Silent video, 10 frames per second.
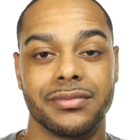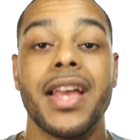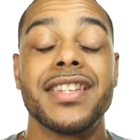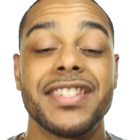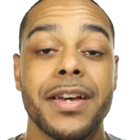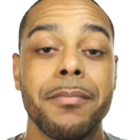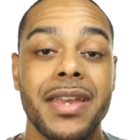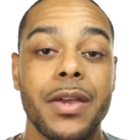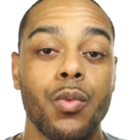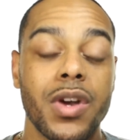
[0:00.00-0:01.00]
Some
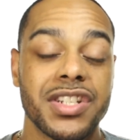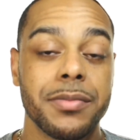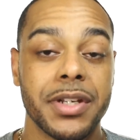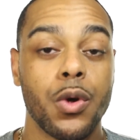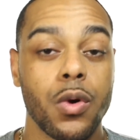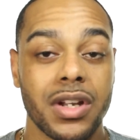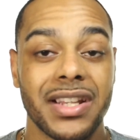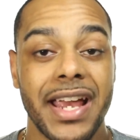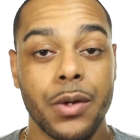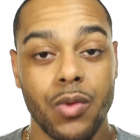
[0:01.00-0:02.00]
men want to be courted
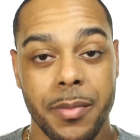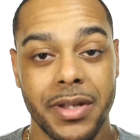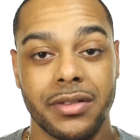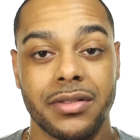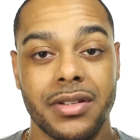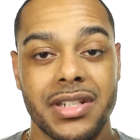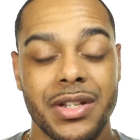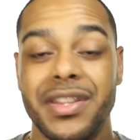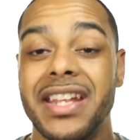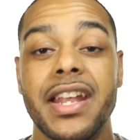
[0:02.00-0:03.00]
like women, so
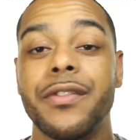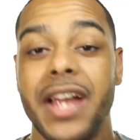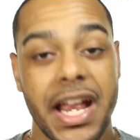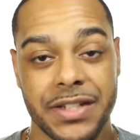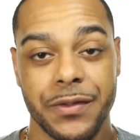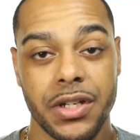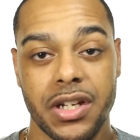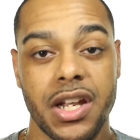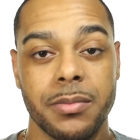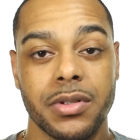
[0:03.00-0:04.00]
they never ask for your
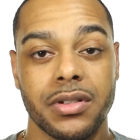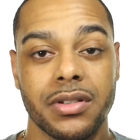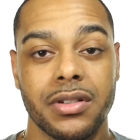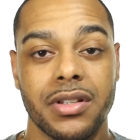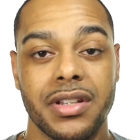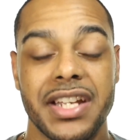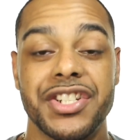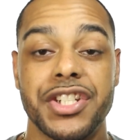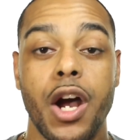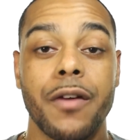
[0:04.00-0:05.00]
number. They
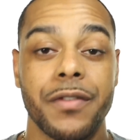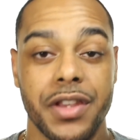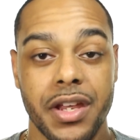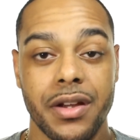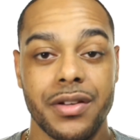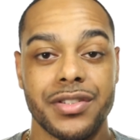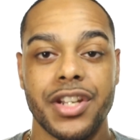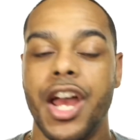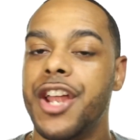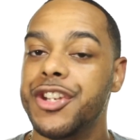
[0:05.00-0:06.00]
just offer theirs.
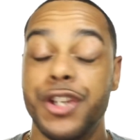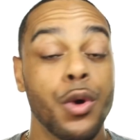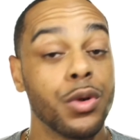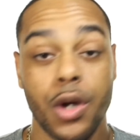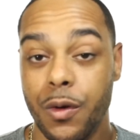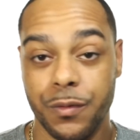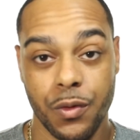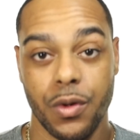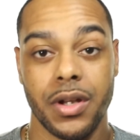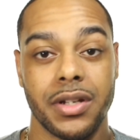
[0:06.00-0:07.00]
Don't go
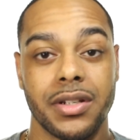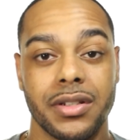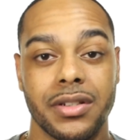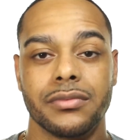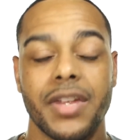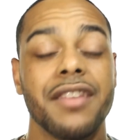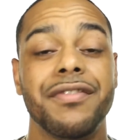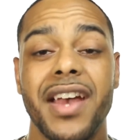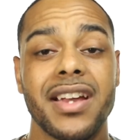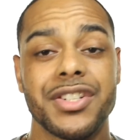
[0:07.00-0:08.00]
for it. In
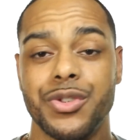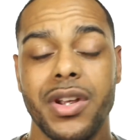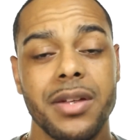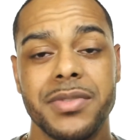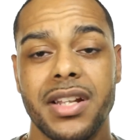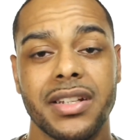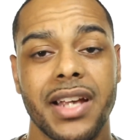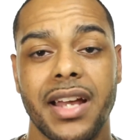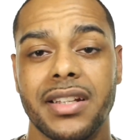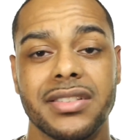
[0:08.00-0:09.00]
fact, straight up tell a
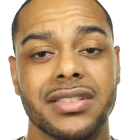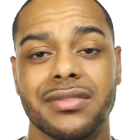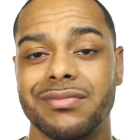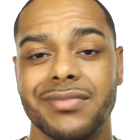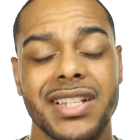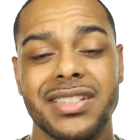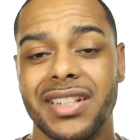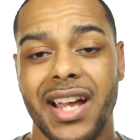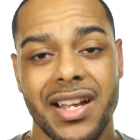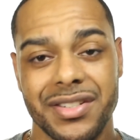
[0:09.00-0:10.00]
guy, listen, that's a
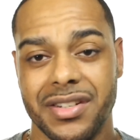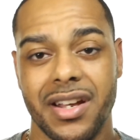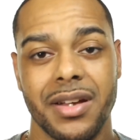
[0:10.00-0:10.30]
guy's job.